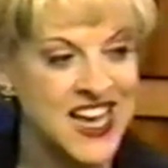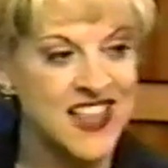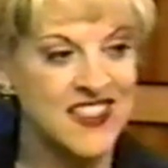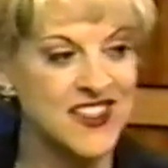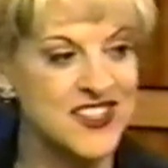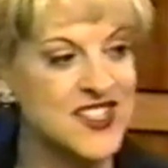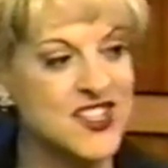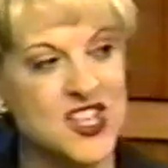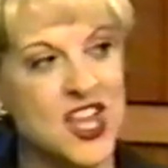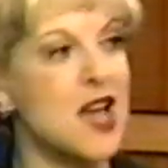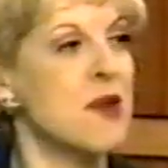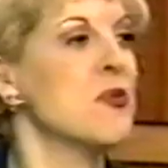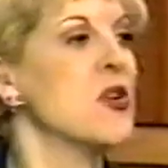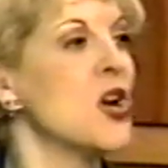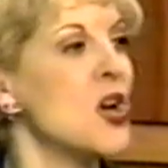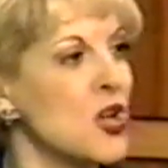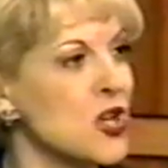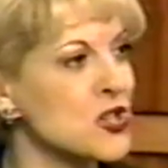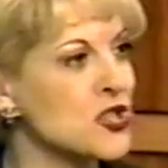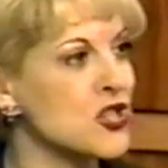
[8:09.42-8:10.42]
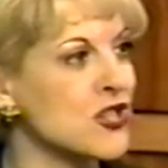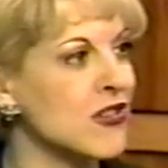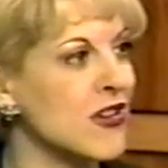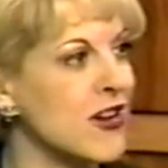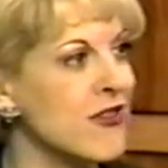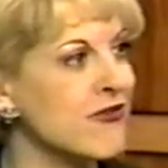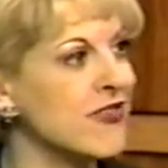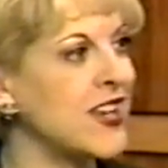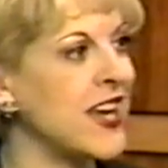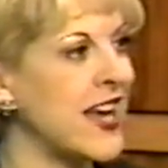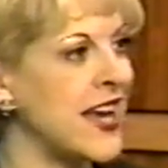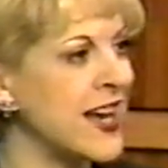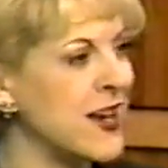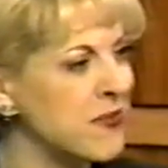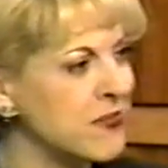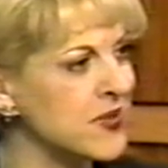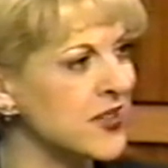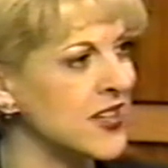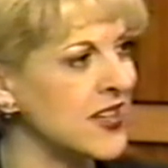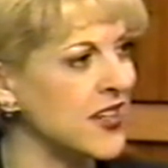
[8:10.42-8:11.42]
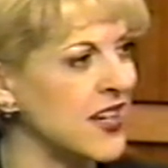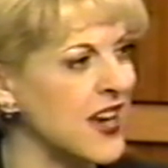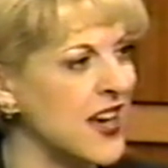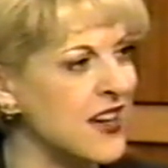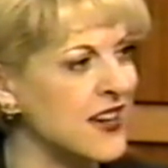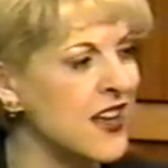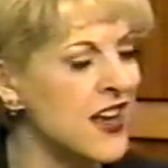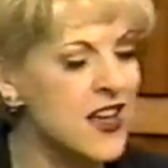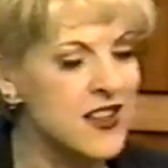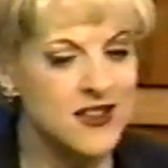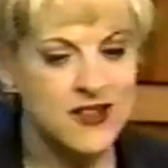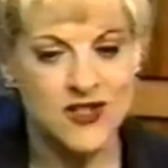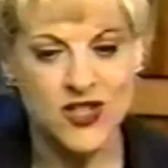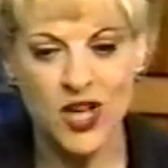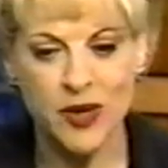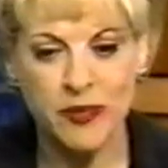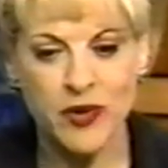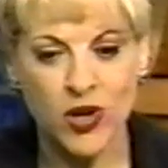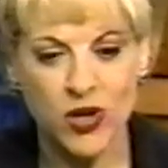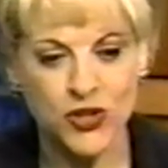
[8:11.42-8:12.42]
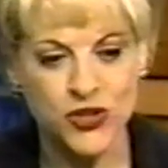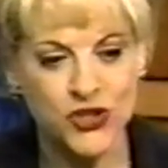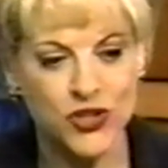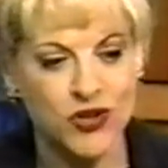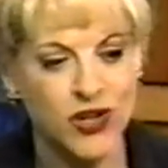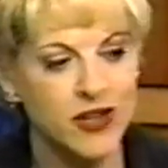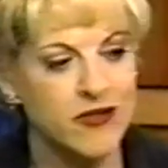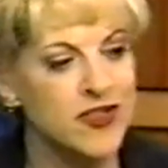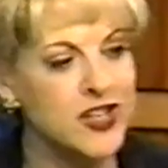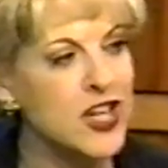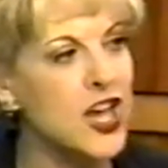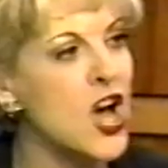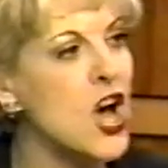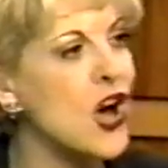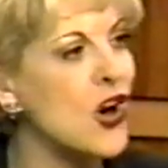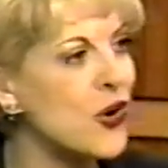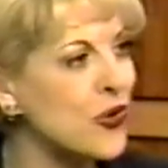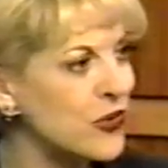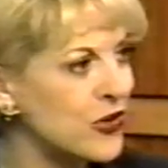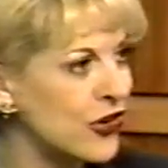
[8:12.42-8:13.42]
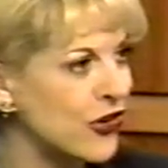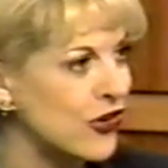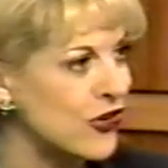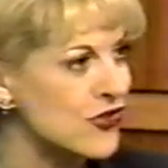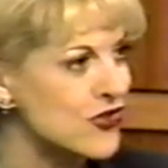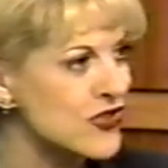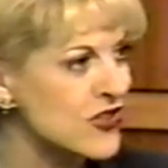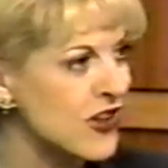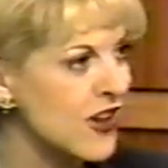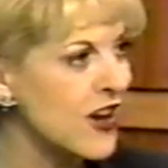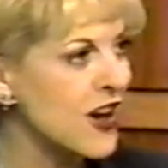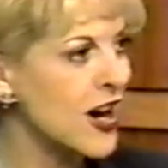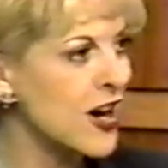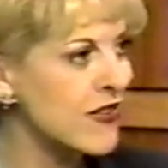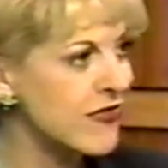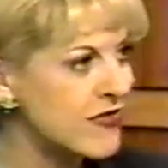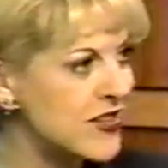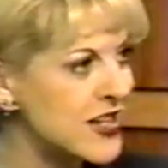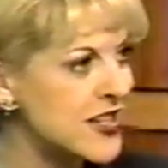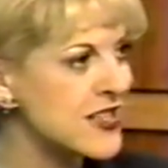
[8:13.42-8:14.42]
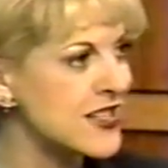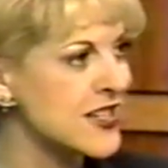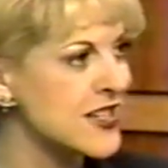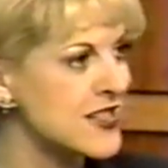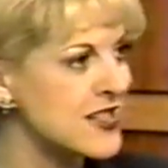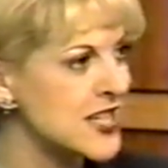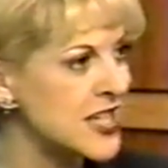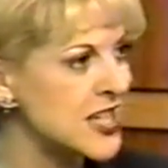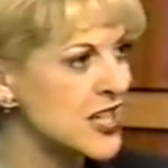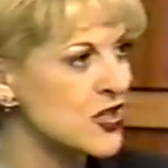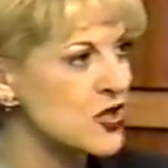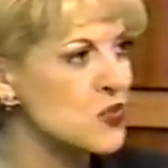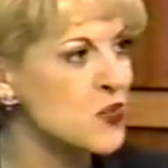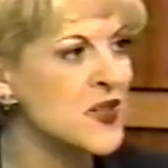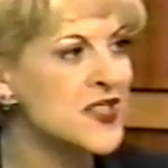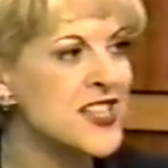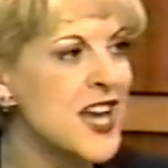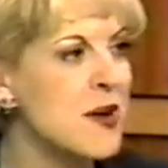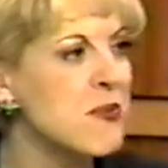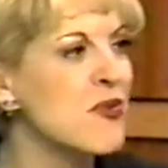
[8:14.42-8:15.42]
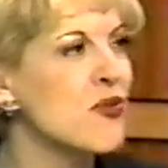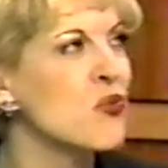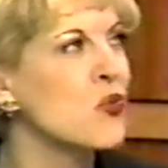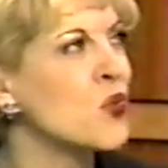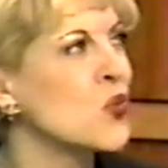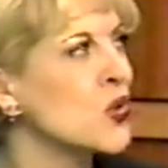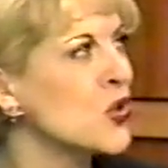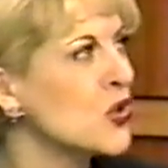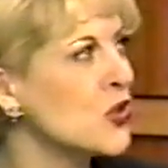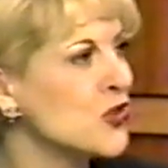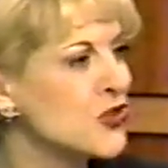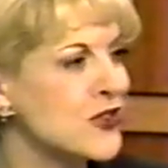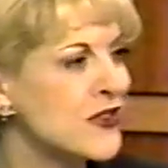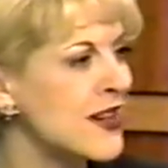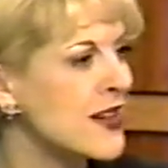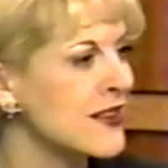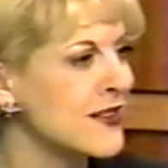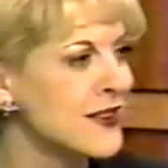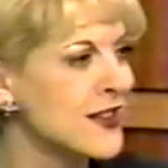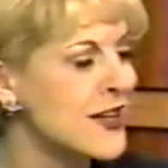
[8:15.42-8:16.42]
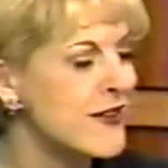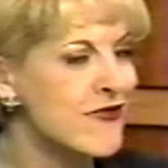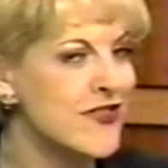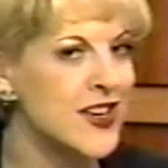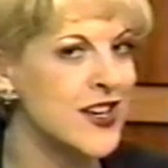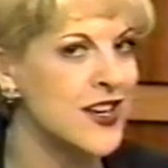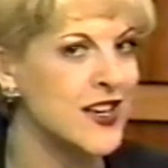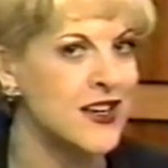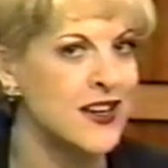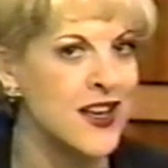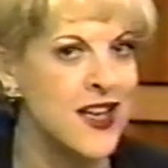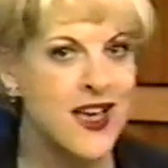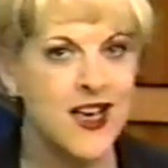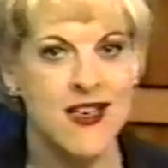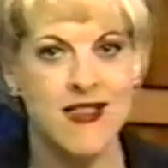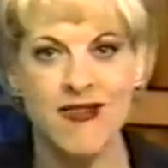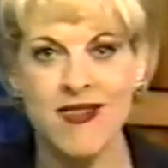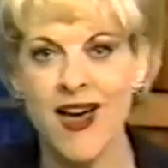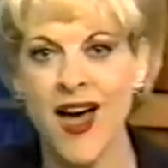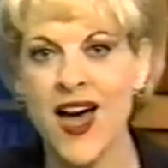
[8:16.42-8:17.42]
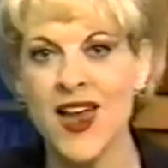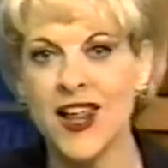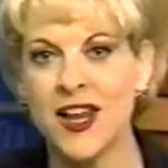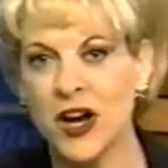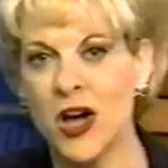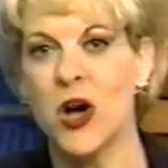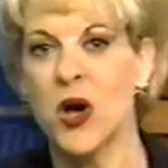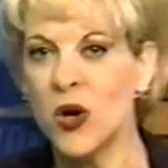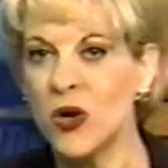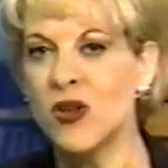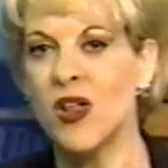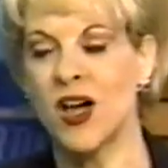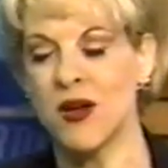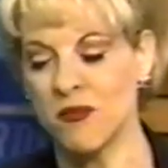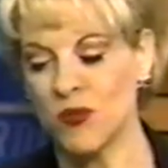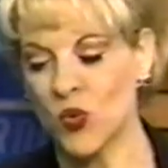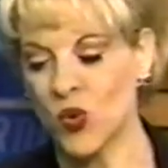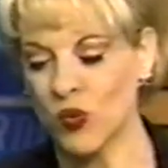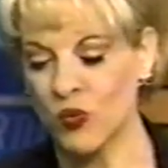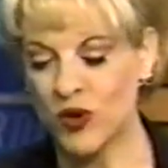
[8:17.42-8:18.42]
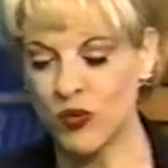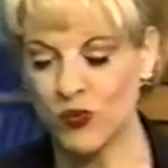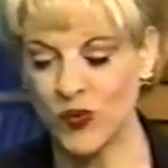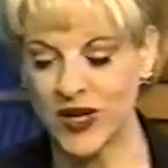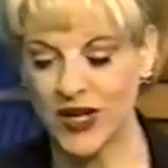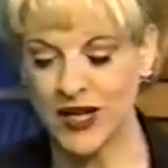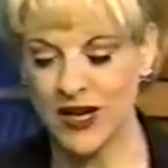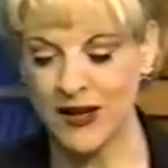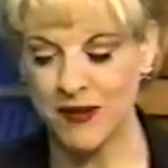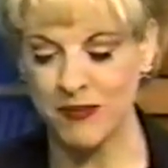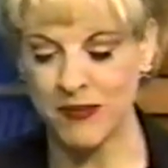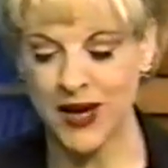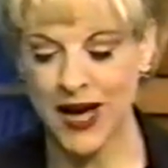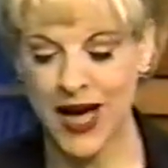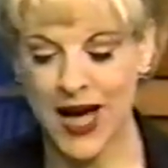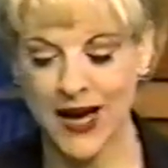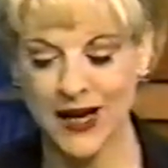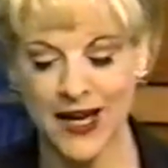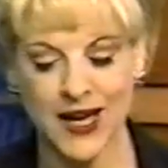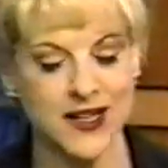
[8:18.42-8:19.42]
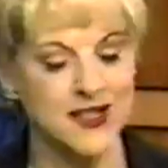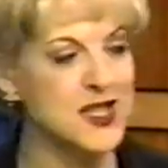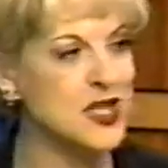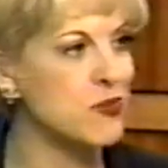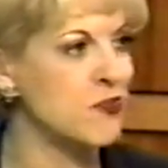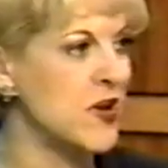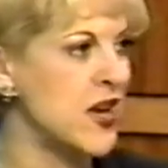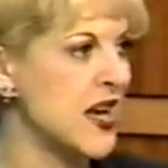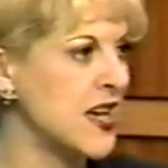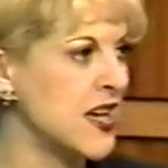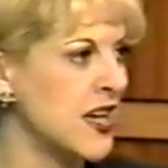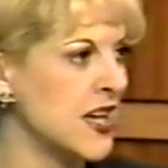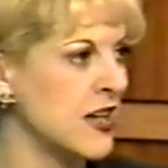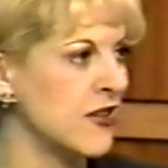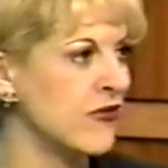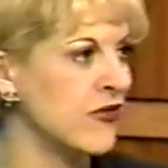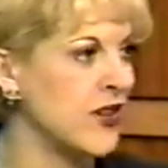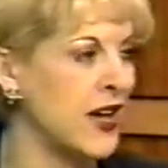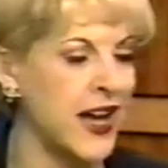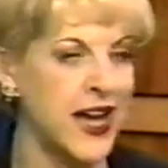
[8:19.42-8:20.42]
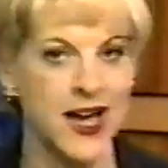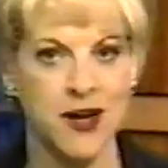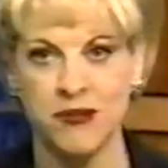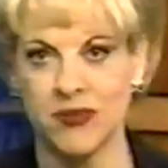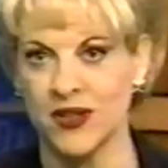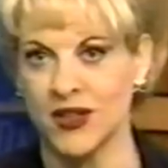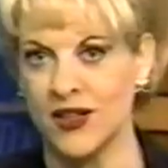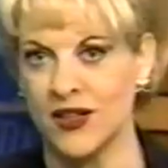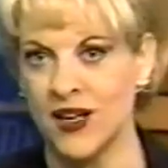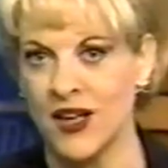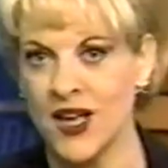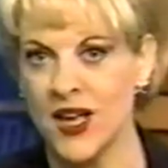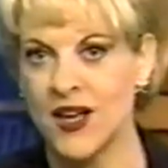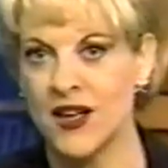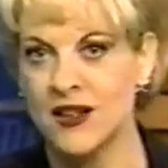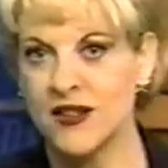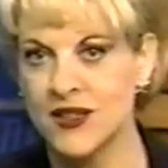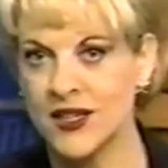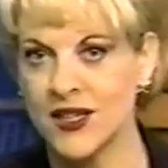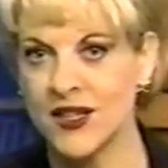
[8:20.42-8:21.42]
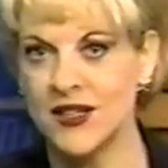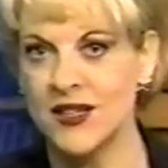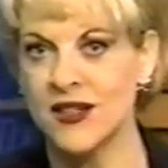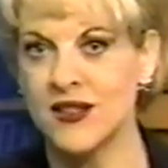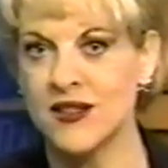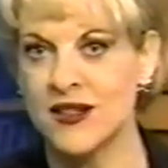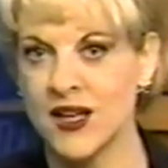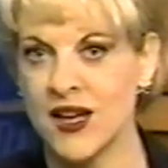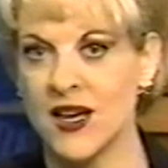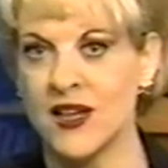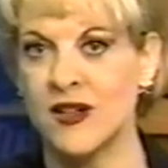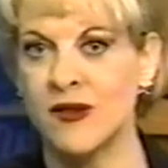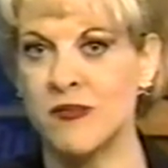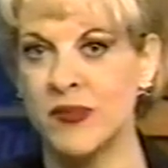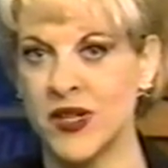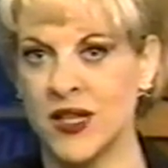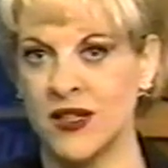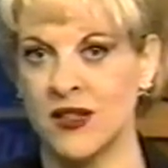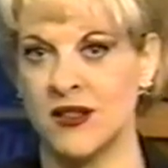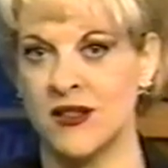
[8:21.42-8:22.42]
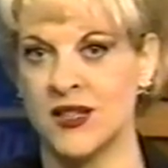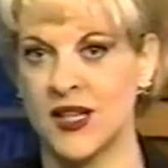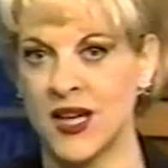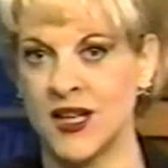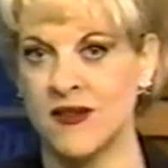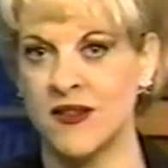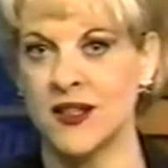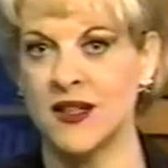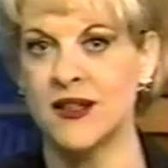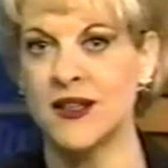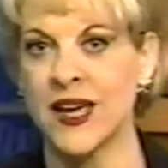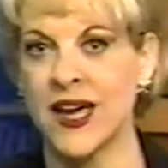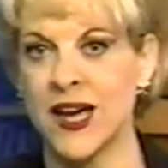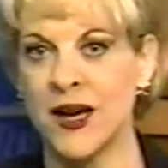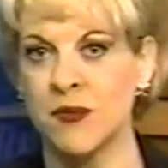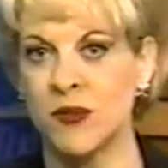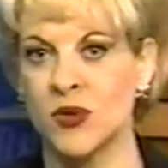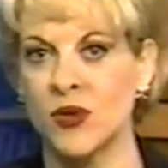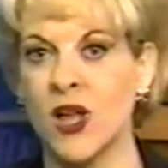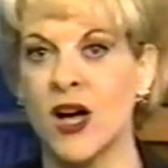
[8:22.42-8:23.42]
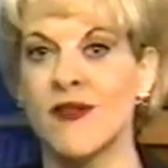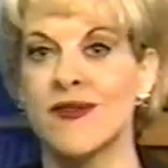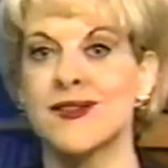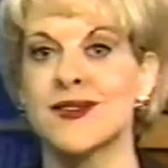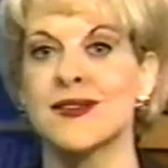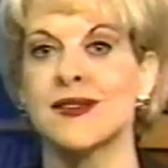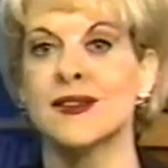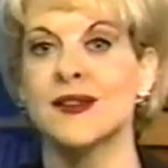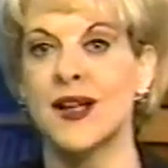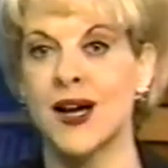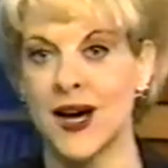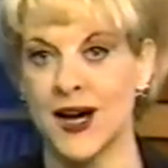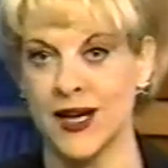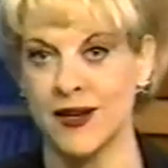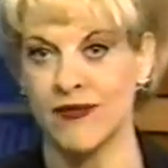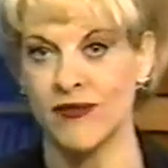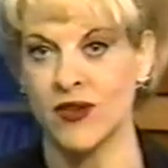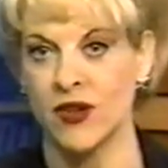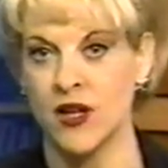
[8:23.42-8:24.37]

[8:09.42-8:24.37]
the subculture of gambling and the subculture of the owners of these casinos. What type of world do they live in? That and a whole lot more when we come back. And speaking of gambling, did Ted Binion take the gamble of his life?